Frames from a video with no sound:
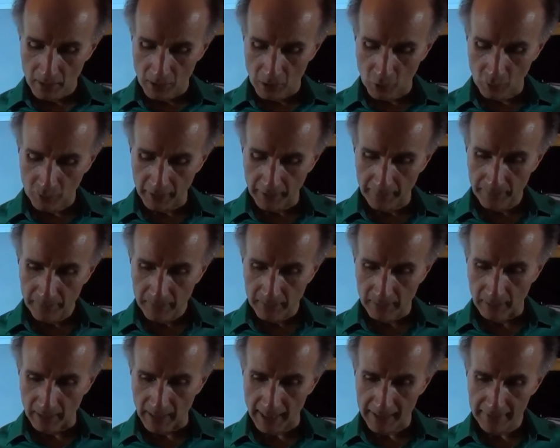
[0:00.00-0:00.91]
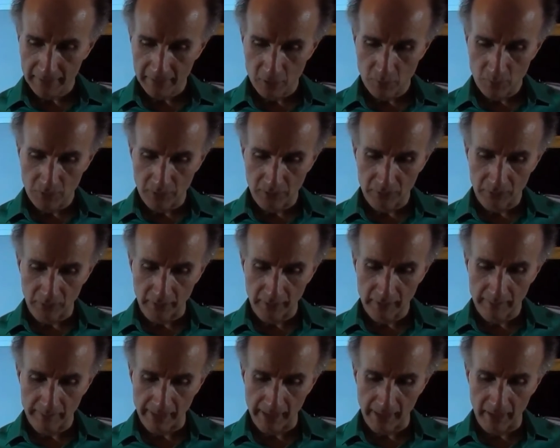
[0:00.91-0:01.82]
Okay, the last stage we're going to
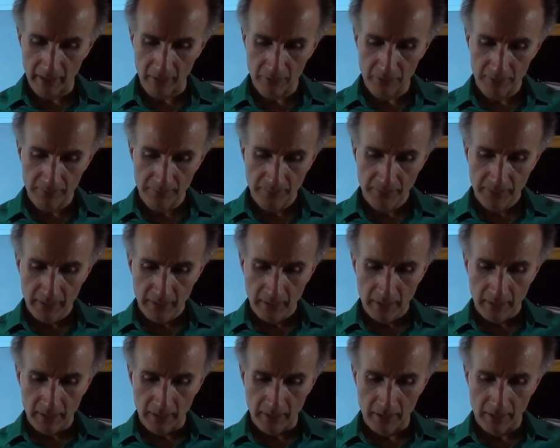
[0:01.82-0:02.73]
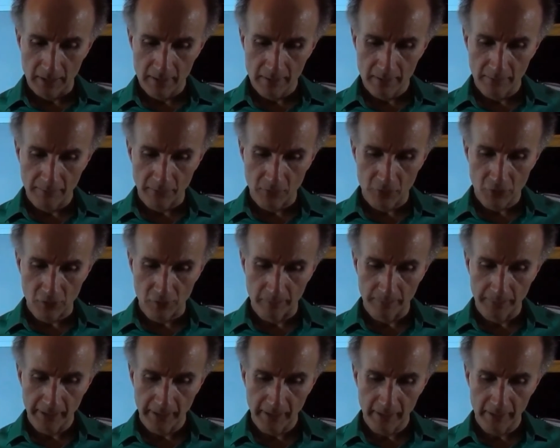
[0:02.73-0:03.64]
talk about is differential
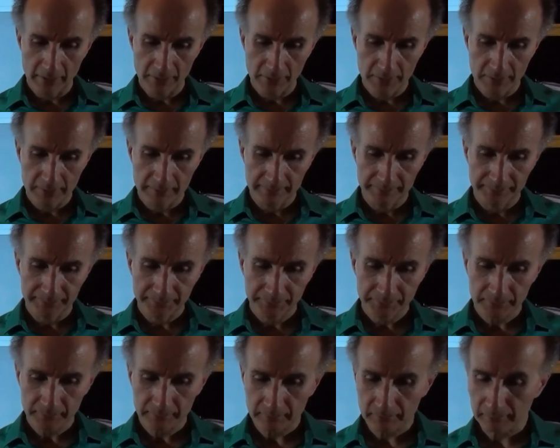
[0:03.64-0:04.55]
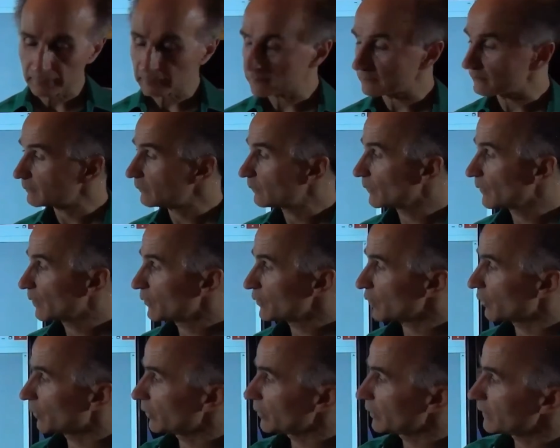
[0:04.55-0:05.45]
pairs.
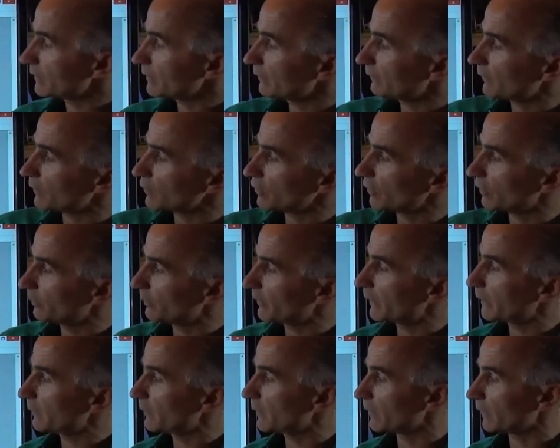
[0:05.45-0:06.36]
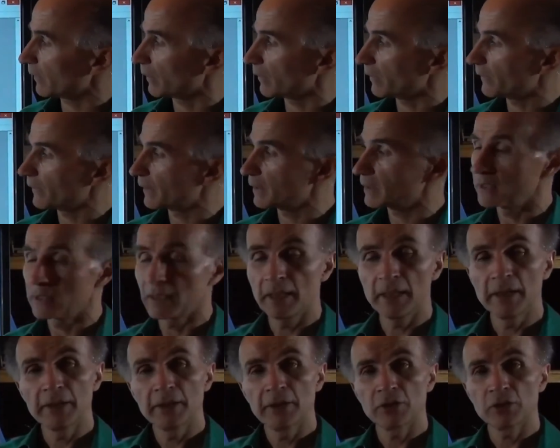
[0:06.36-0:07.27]
So here's the differential pair with all the
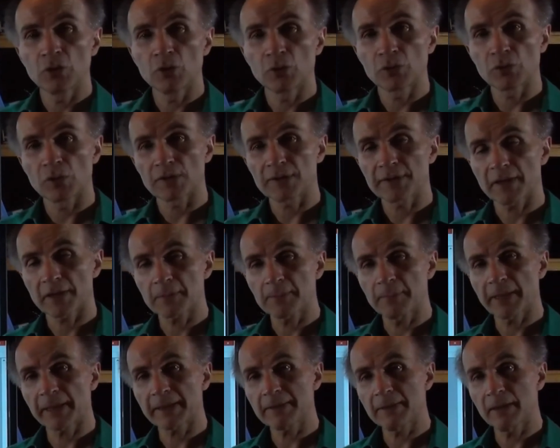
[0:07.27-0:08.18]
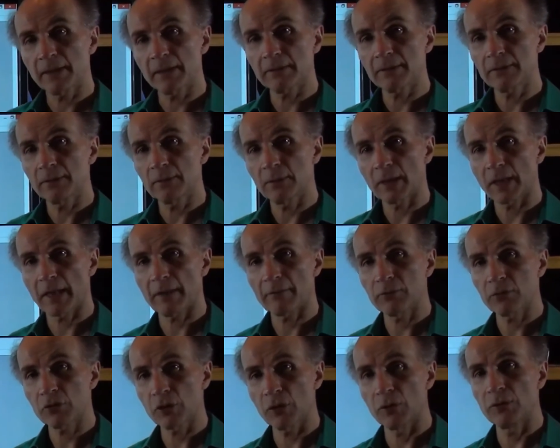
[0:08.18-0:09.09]
usual suspects in it. We
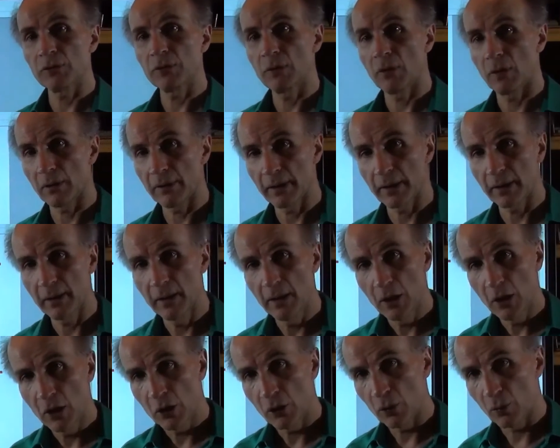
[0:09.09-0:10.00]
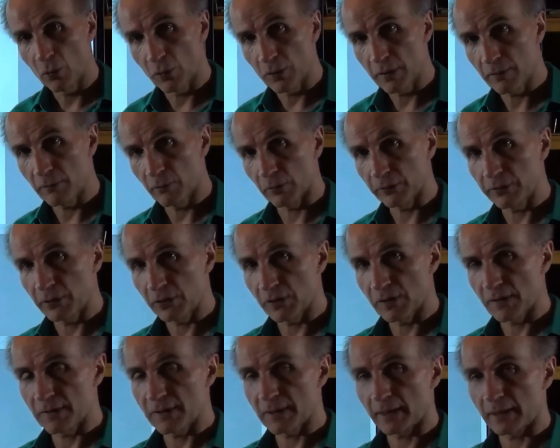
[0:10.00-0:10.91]
have shown you all the noise
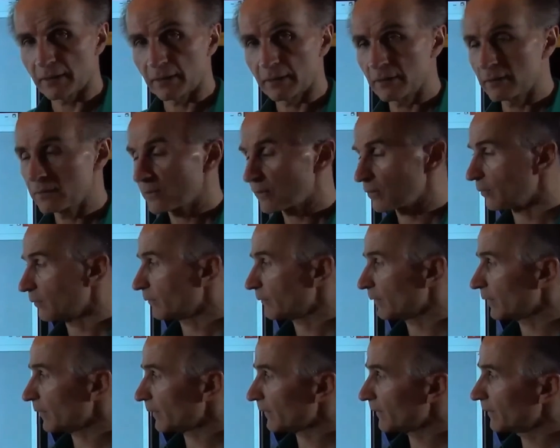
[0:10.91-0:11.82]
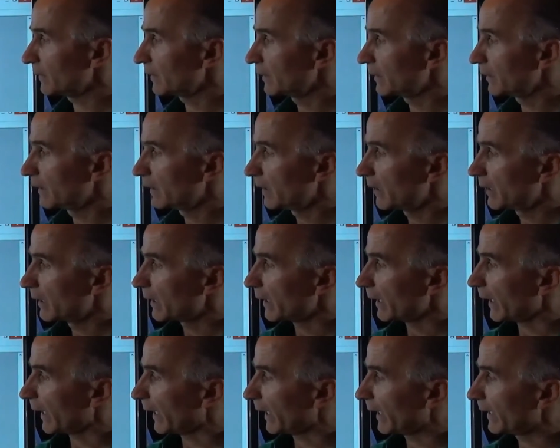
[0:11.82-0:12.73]
voltages and so forth.
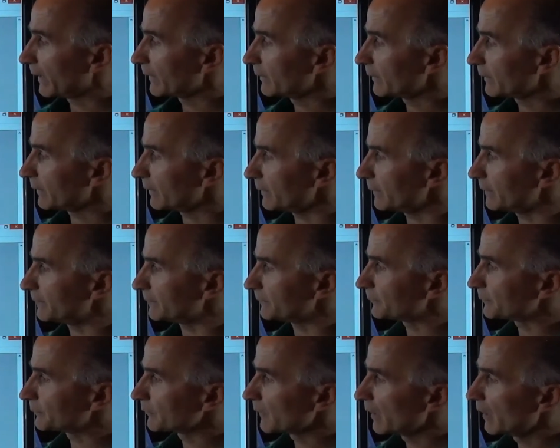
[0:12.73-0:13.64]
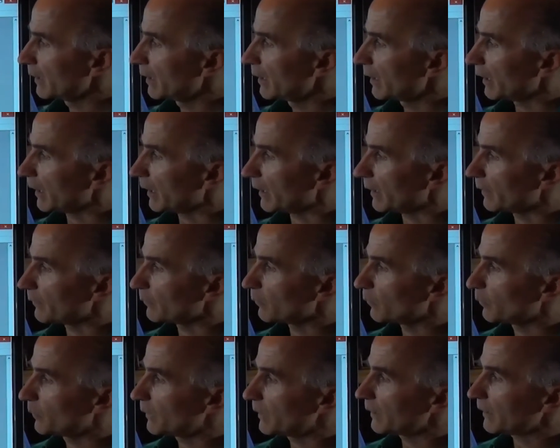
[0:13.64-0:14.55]
And
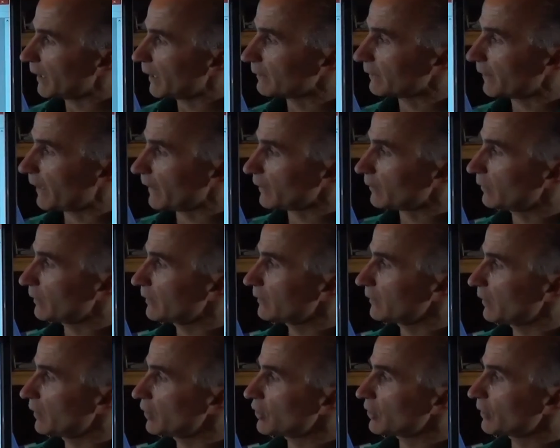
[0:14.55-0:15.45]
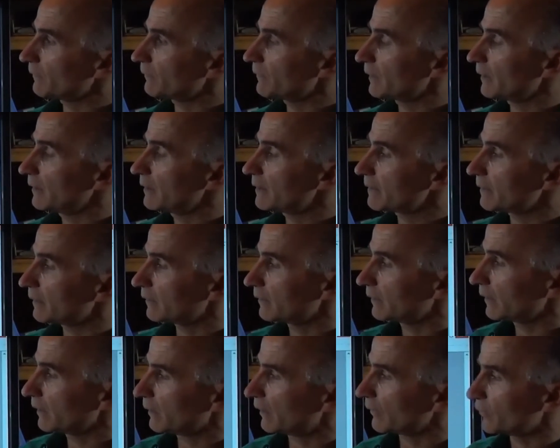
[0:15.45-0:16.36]
we calculate each of these,
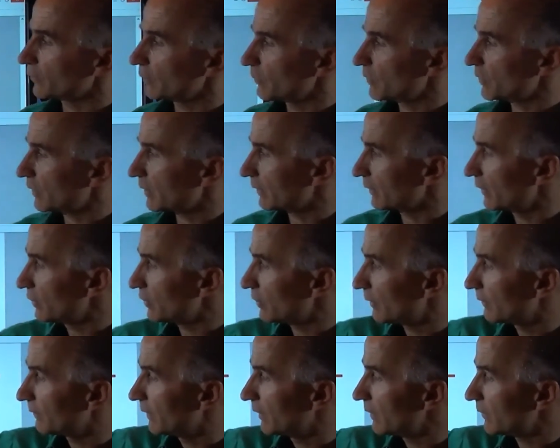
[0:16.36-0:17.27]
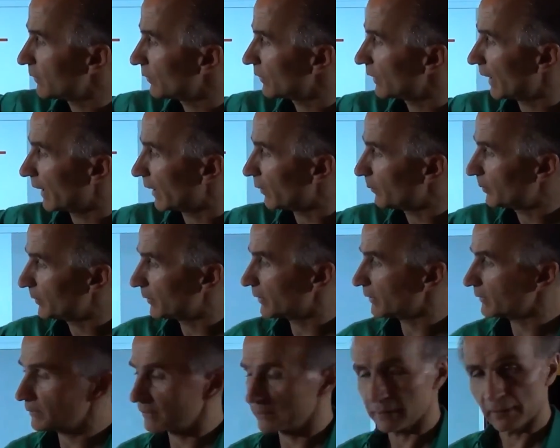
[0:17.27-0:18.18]
the contribution of each of these to the
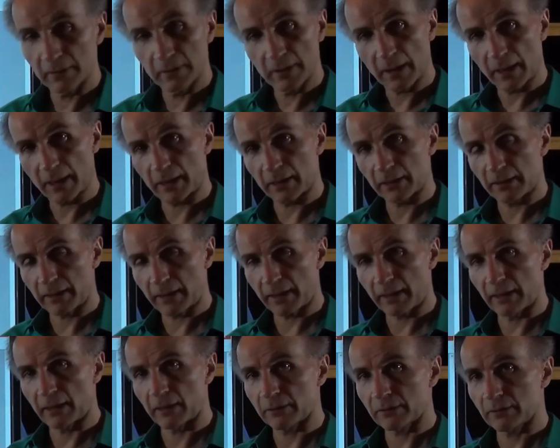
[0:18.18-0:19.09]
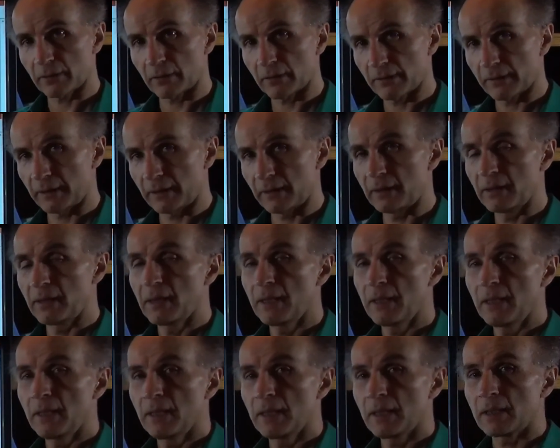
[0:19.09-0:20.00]
output, and carry out all the
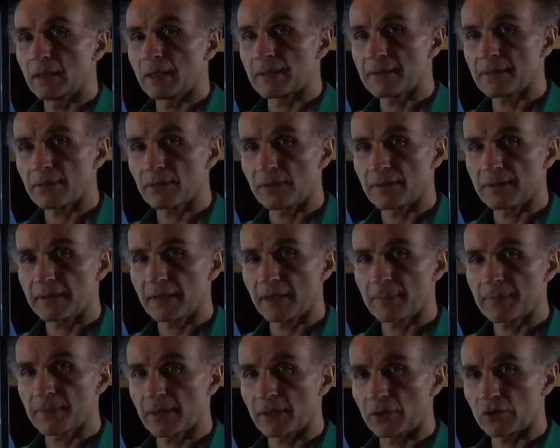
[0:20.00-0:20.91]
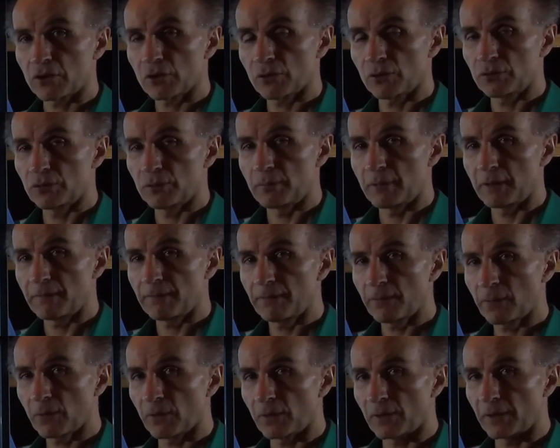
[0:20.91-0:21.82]
necessary steps that I showed you
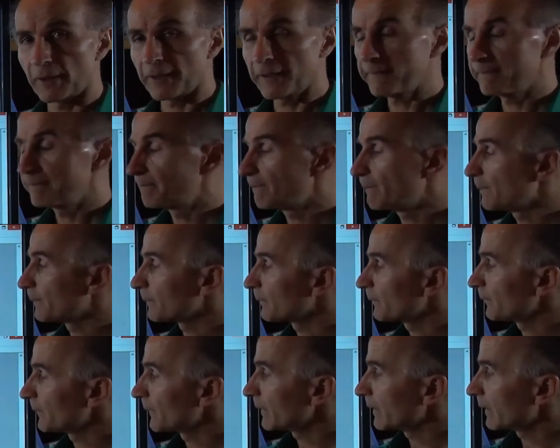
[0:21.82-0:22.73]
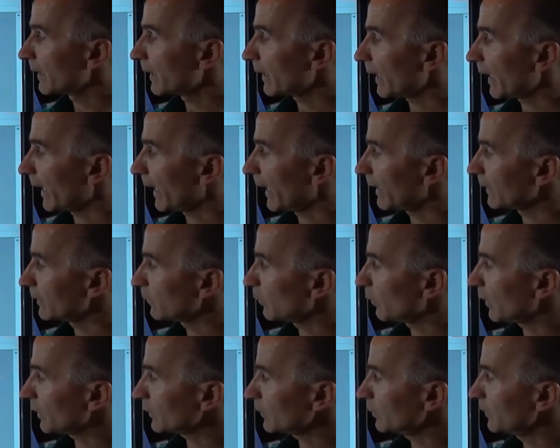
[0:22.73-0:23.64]
before. And
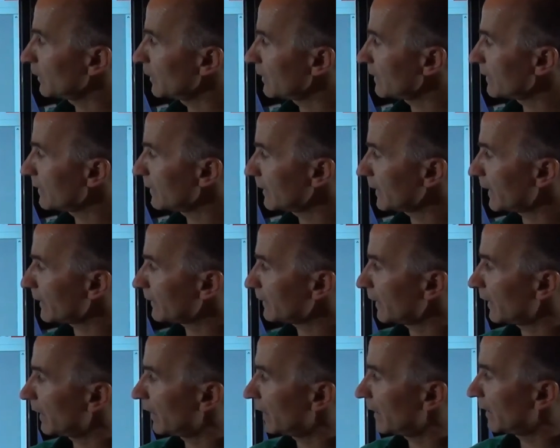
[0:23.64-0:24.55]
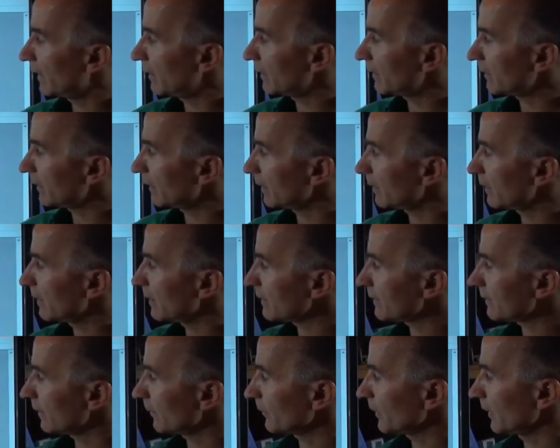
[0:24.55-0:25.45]
what we see at the end
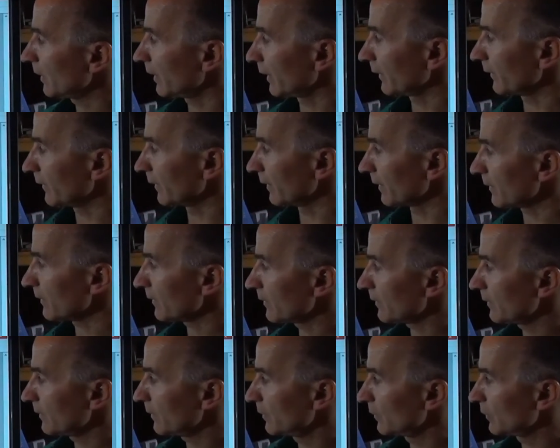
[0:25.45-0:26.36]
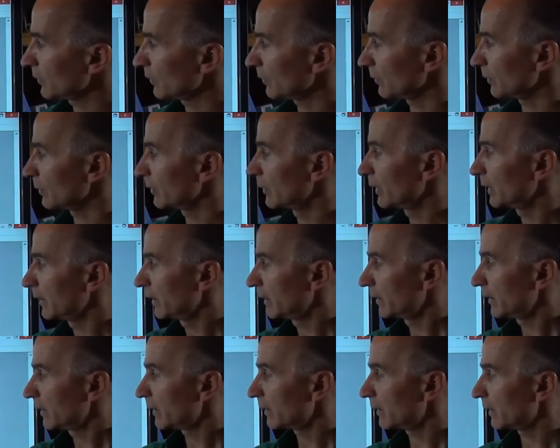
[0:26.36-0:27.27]
is something like this. So
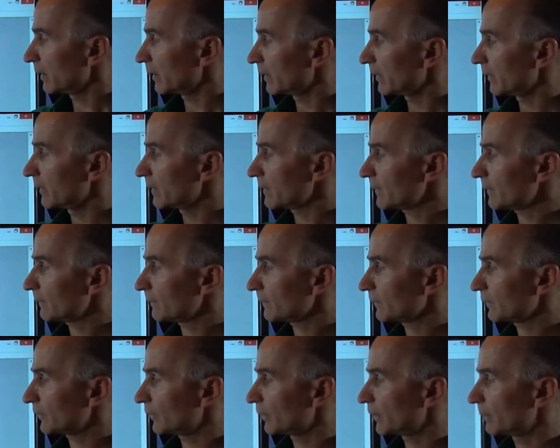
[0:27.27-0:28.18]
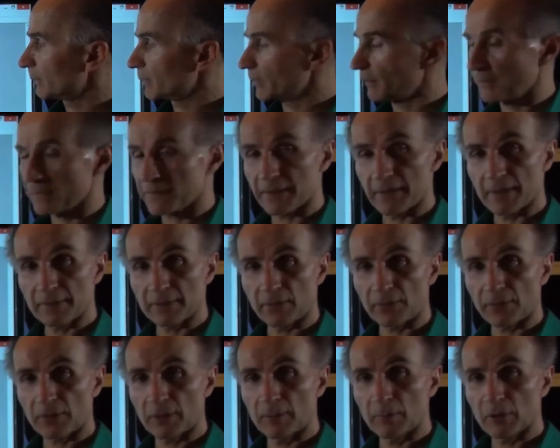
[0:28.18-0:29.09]
this term represents
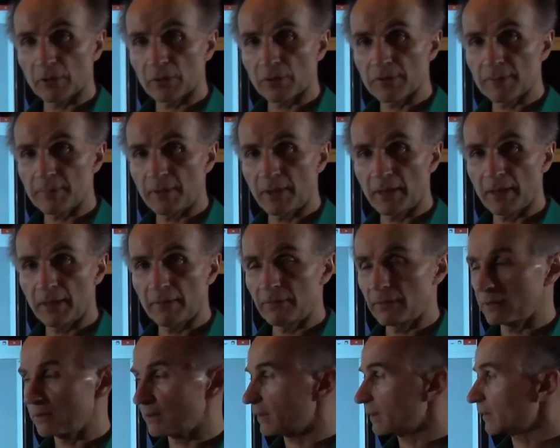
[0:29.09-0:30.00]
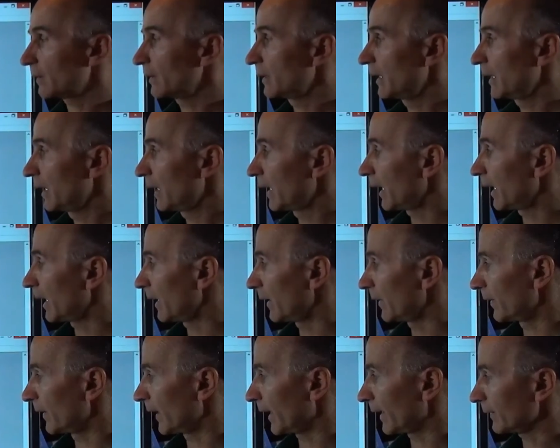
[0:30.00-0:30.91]
the thermal noise behavior,
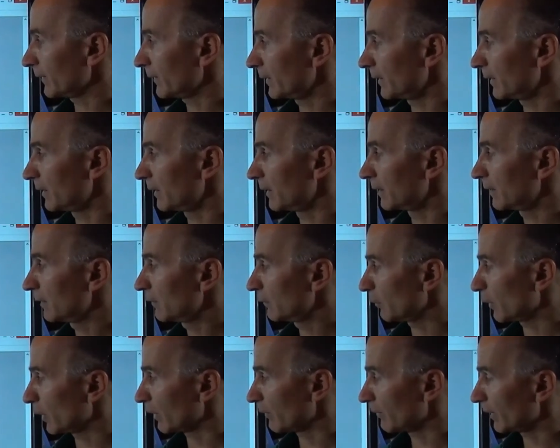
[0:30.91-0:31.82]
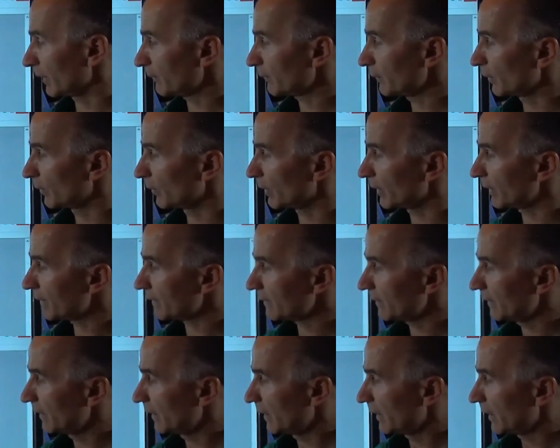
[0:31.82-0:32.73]
and that the 1 over F noise,
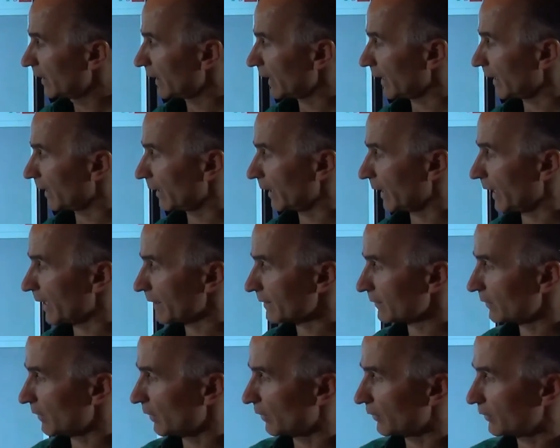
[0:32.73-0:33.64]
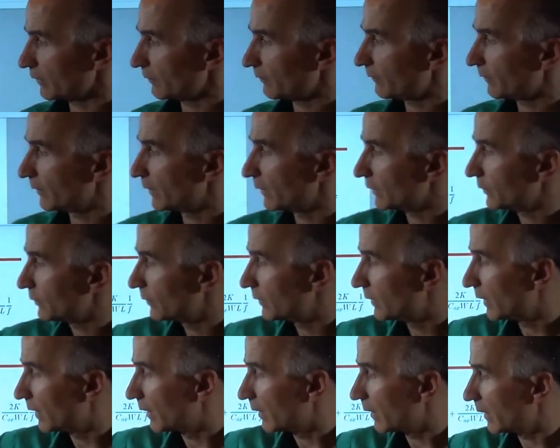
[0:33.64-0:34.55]
as they are referred to
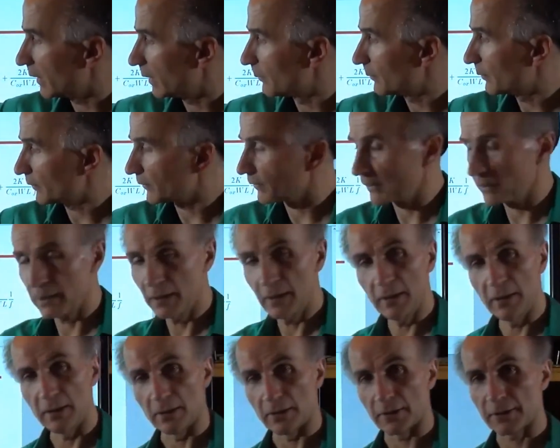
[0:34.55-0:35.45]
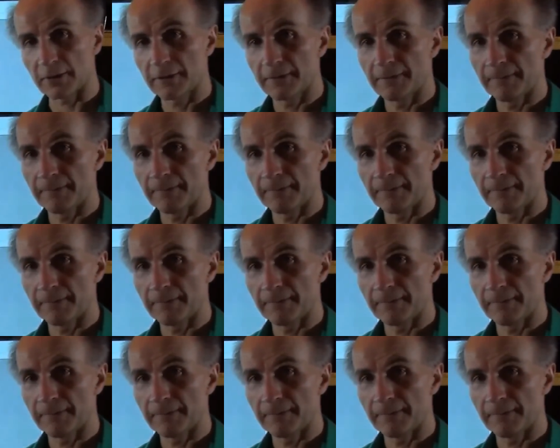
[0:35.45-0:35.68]
the input here.